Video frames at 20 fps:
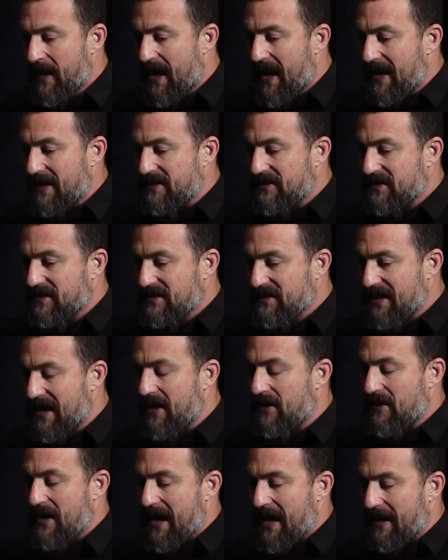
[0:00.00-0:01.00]
and
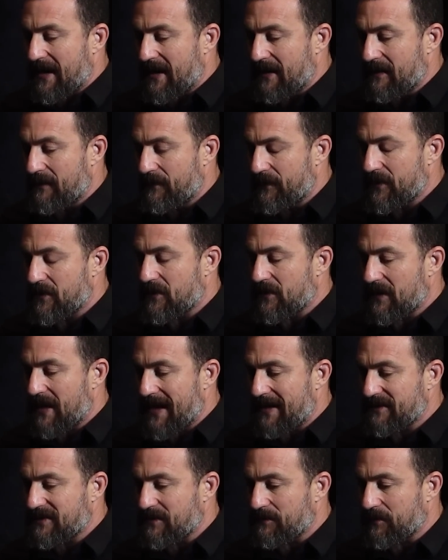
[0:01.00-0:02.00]
stare at it. You're
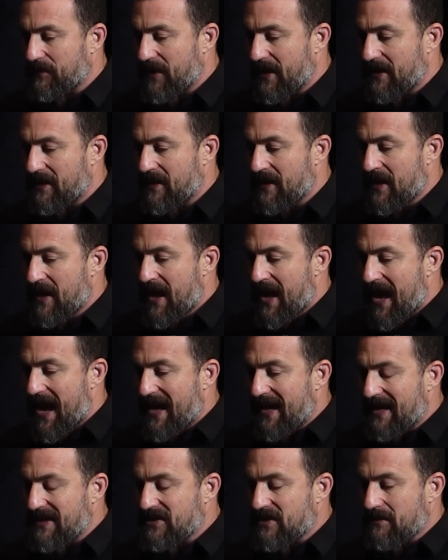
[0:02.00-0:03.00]
allowed to blink.
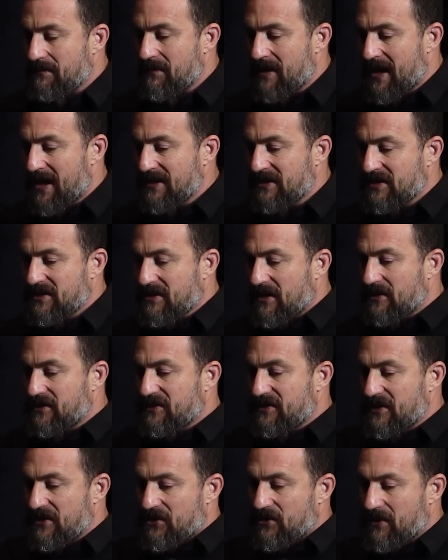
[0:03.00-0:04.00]
And as your mind
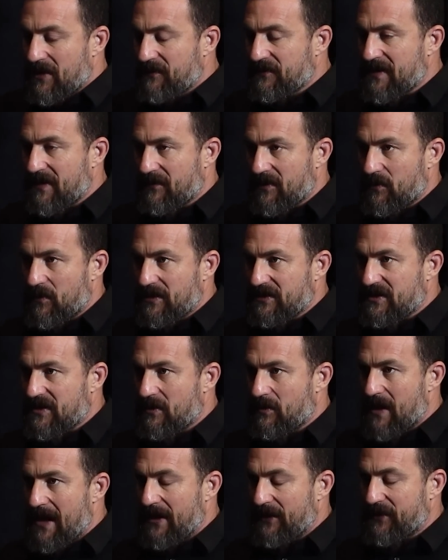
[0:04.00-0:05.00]
starts to drift every once in
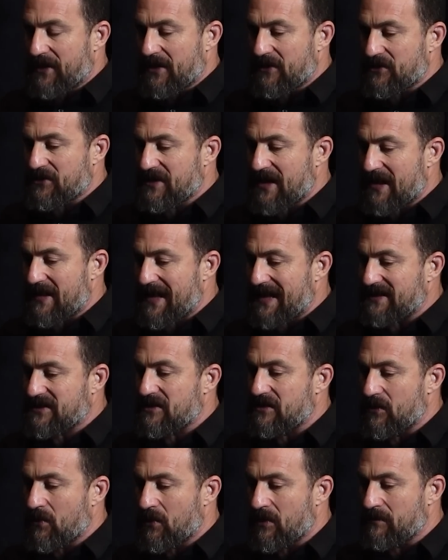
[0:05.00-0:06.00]
a while, to understand
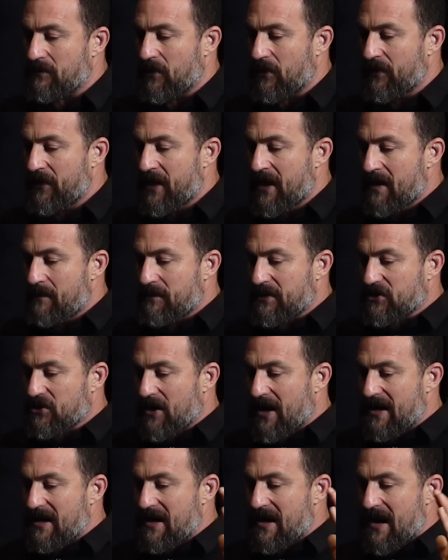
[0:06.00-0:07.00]
that's normal, but
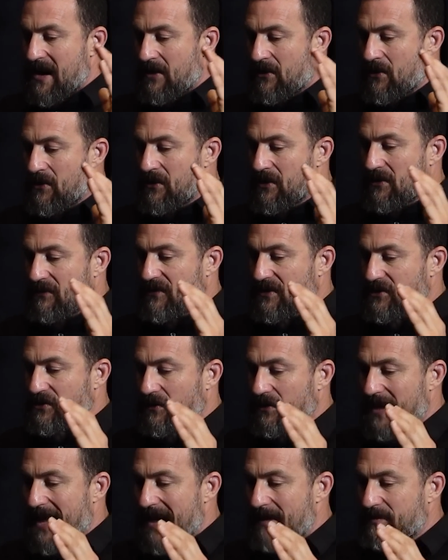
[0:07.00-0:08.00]
try and narrow your
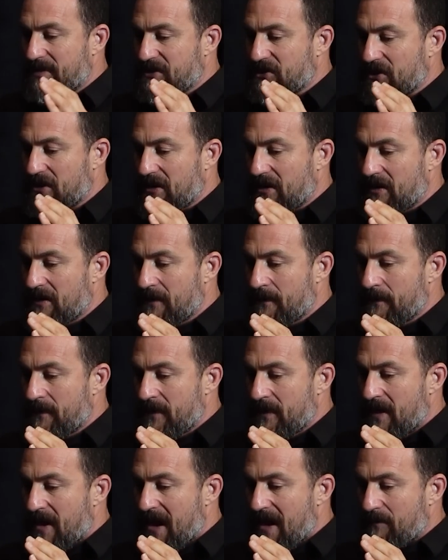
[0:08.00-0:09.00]
visual aperture
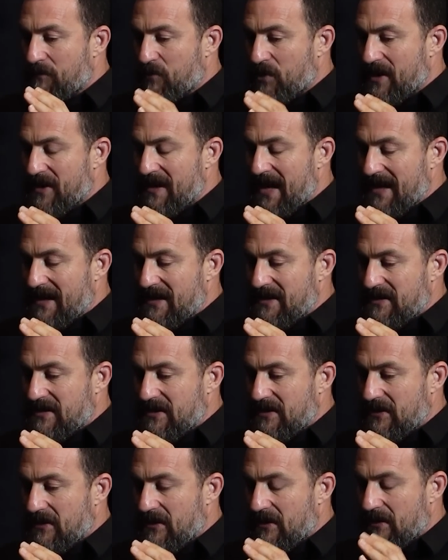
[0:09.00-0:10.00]
and bring that
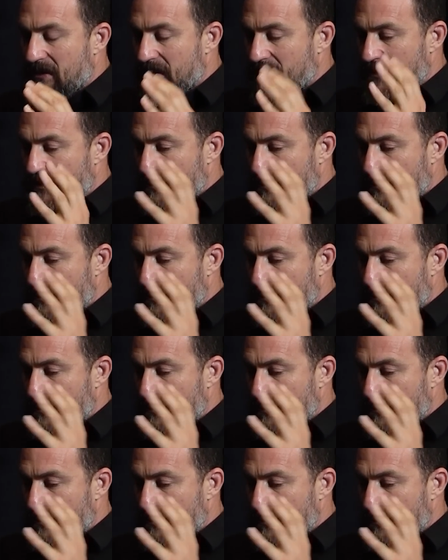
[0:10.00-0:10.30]
into your